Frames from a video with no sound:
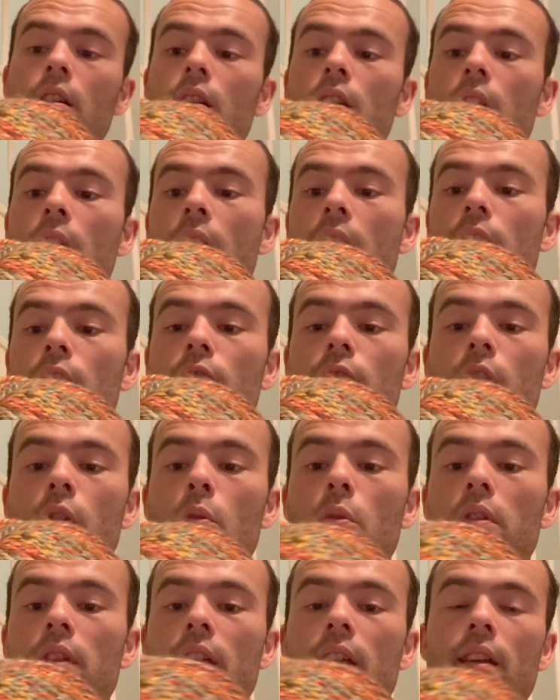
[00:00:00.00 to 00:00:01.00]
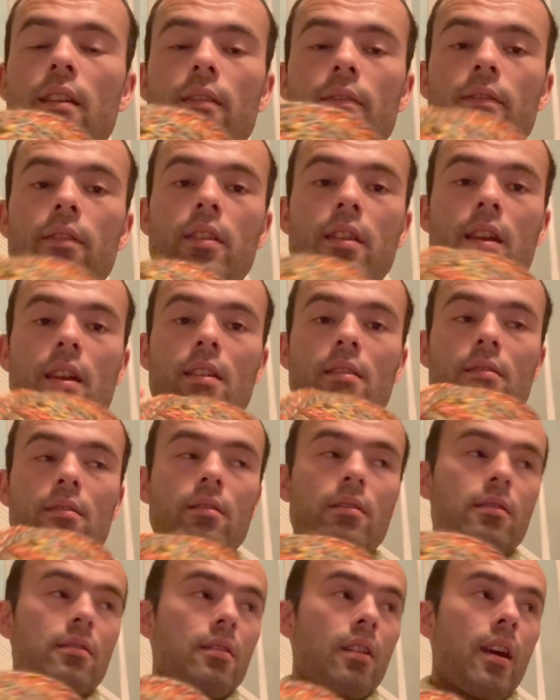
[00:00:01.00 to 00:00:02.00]
had a real thing for this
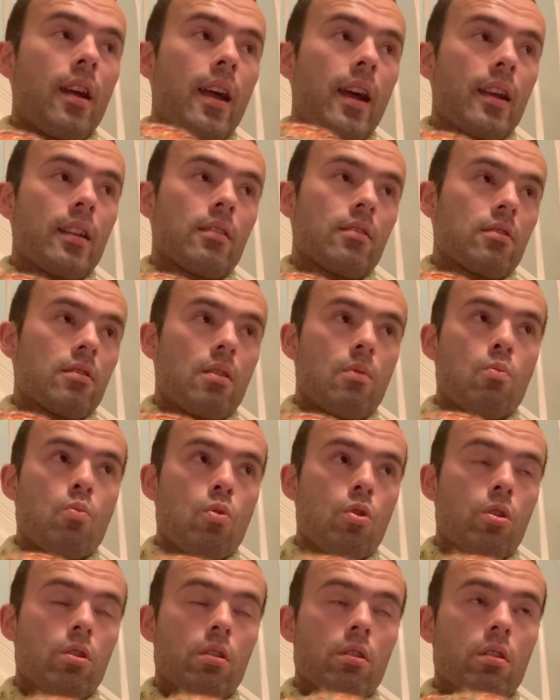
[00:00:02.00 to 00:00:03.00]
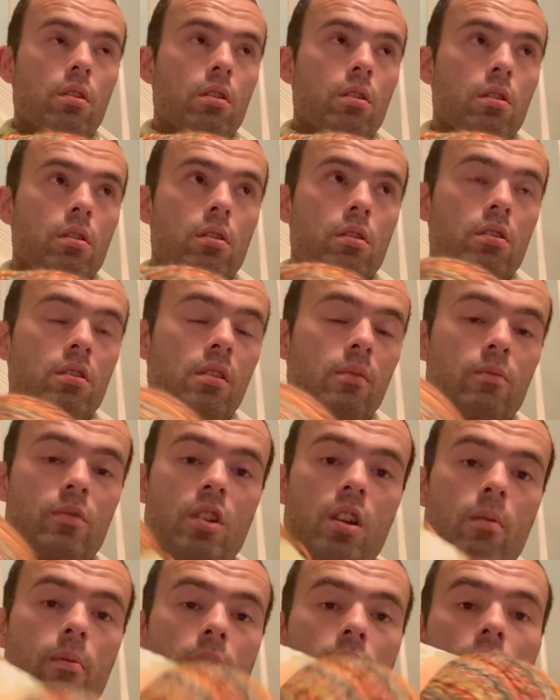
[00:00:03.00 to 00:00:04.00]
because I had someone some
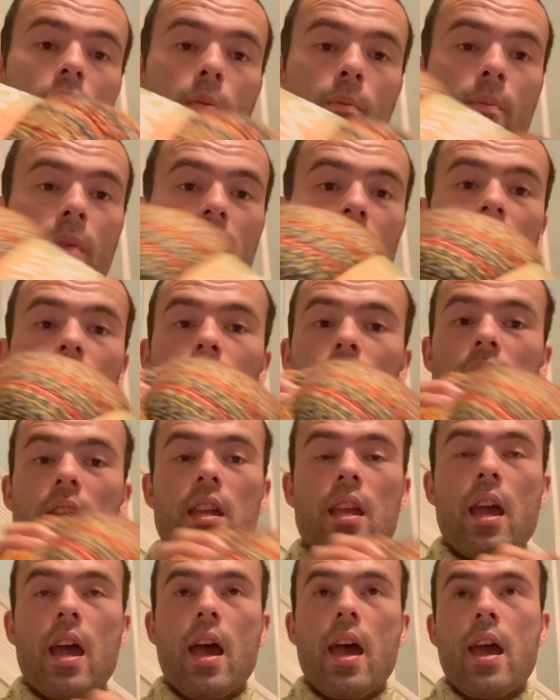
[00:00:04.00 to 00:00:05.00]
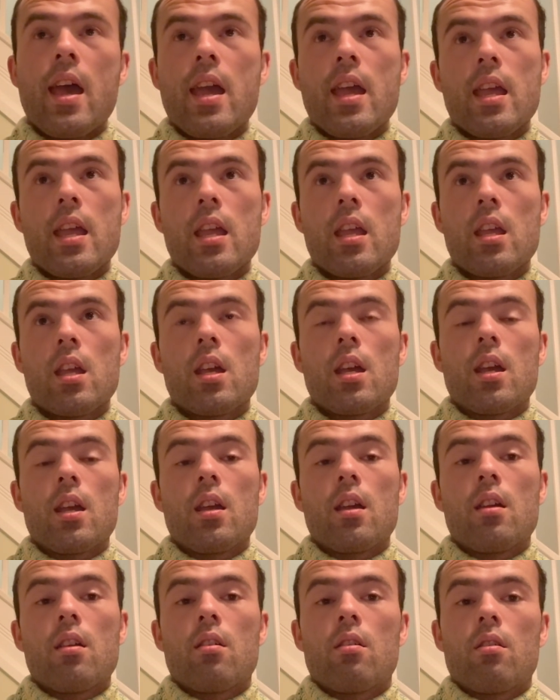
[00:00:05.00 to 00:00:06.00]
time ago make me a
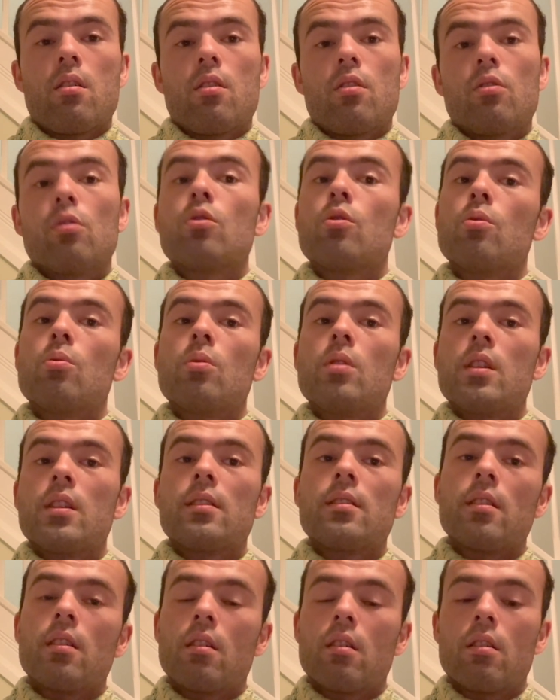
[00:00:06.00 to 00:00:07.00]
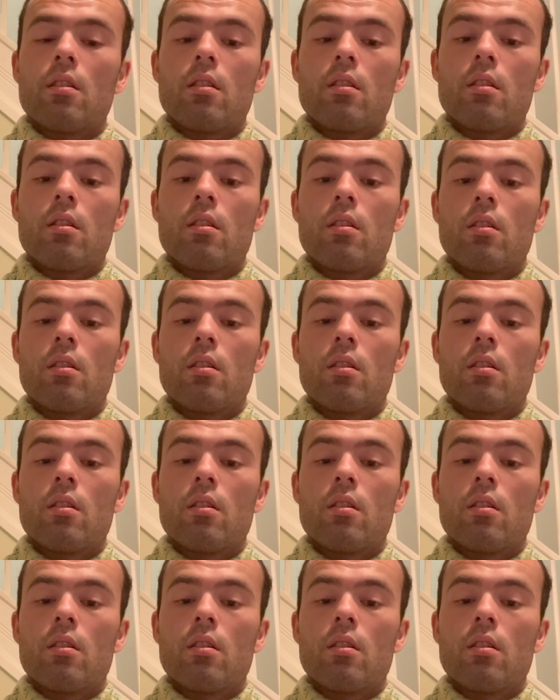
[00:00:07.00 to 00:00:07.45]
Tunisian